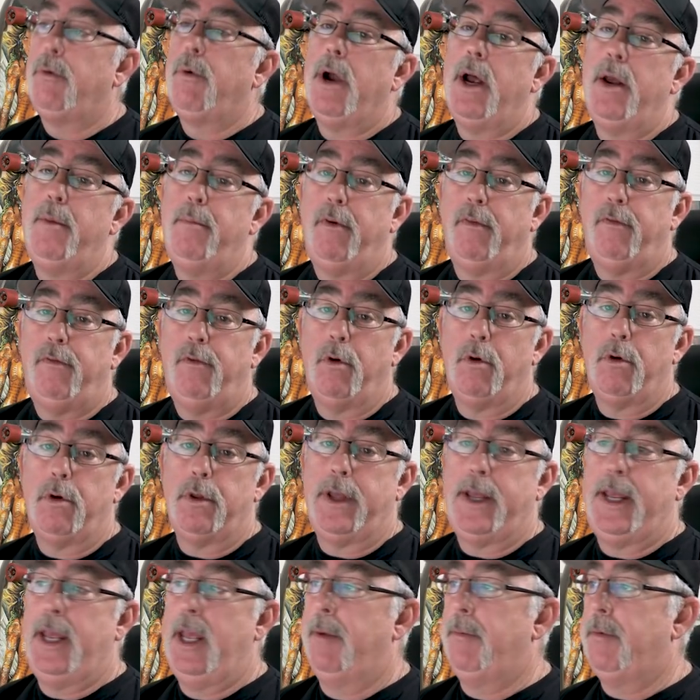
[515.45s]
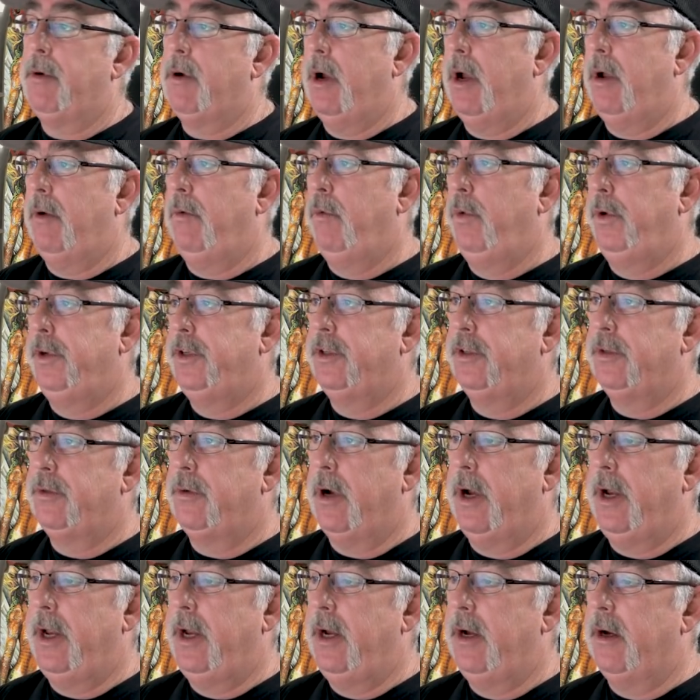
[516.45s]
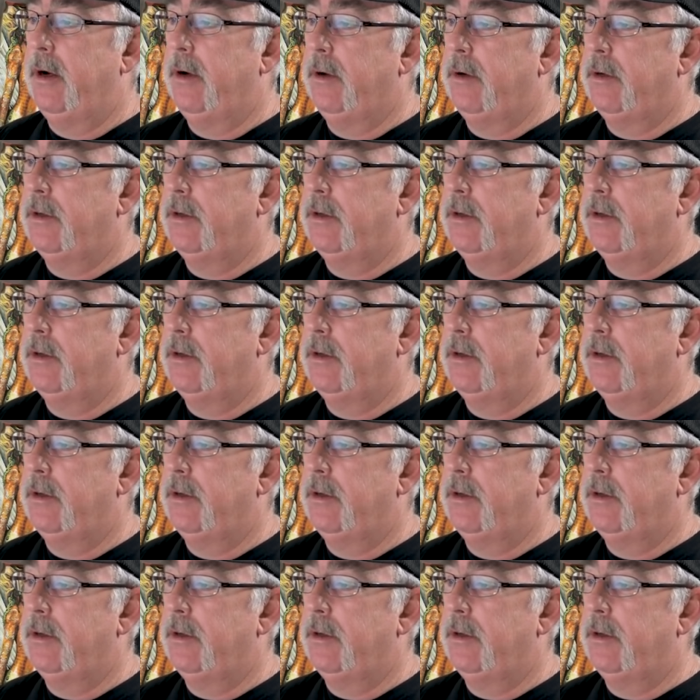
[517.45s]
right before the campground, which is right here.